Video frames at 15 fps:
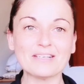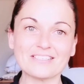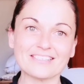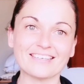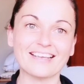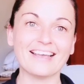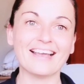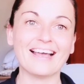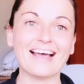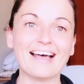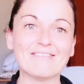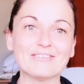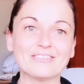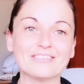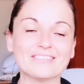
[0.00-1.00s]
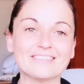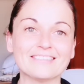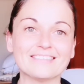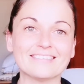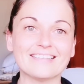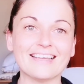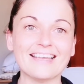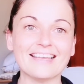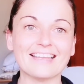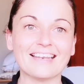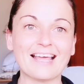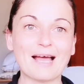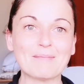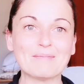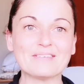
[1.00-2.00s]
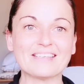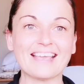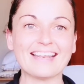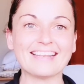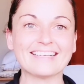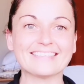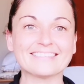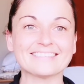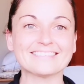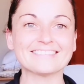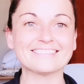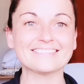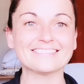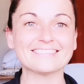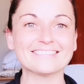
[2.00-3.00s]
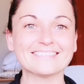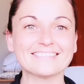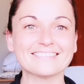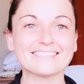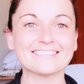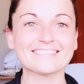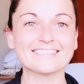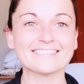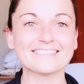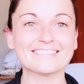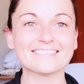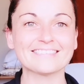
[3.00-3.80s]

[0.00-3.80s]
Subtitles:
thank you so much. Have a good day and happy scanning.